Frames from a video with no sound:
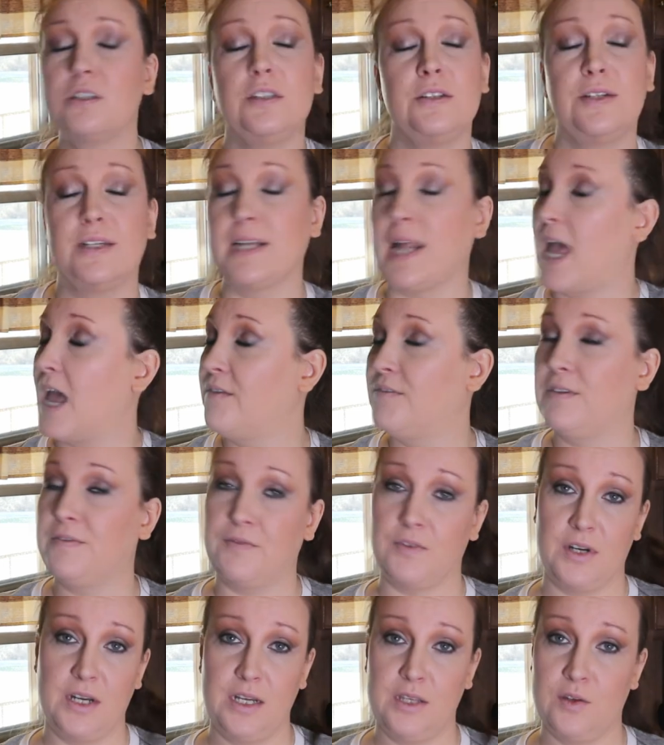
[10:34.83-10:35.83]
You can have it
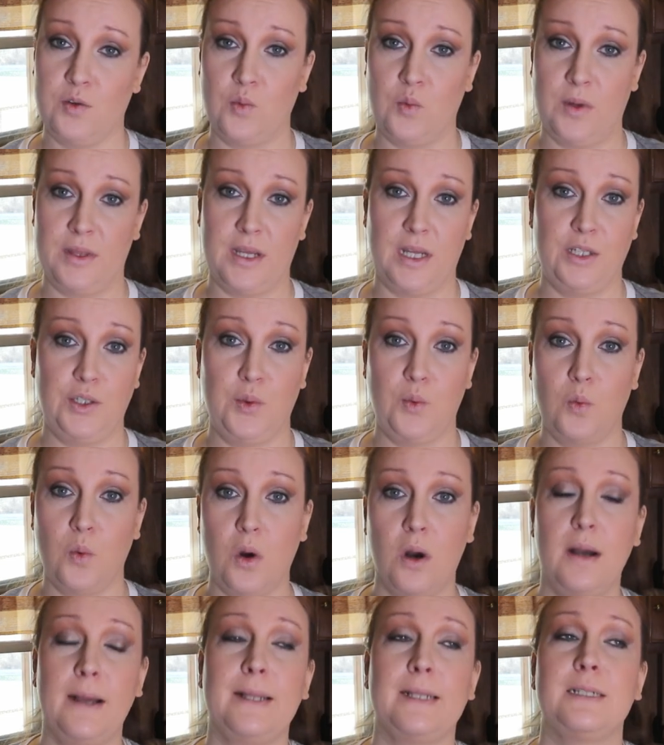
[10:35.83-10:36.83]
for either one that you
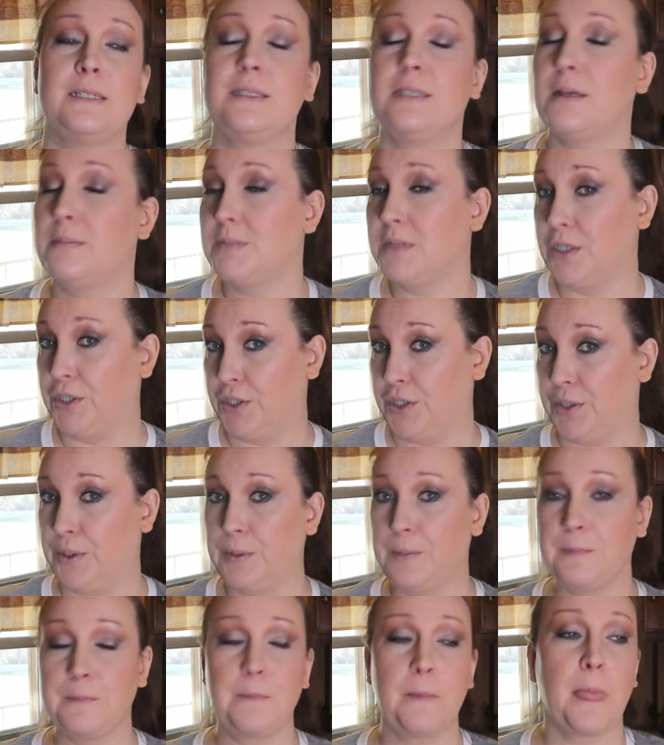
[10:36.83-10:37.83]
want. It's up to
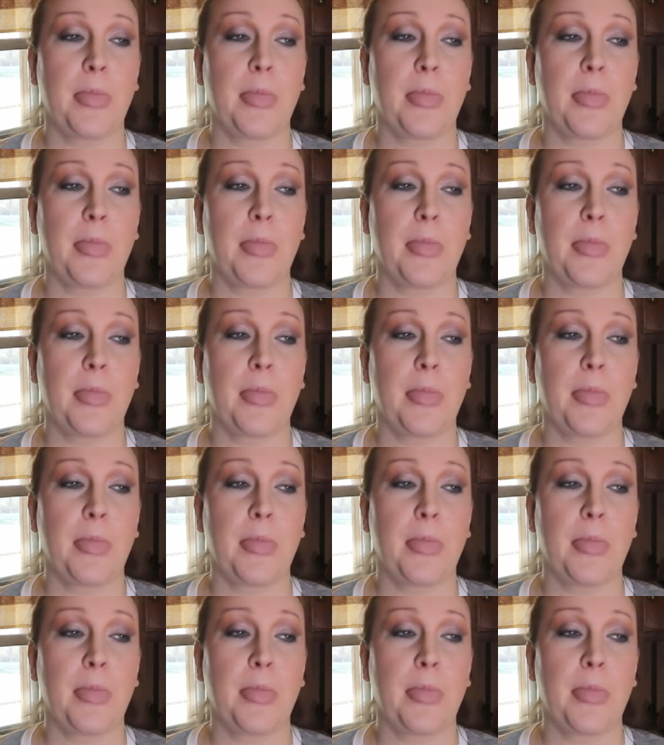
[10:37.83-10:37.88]
you.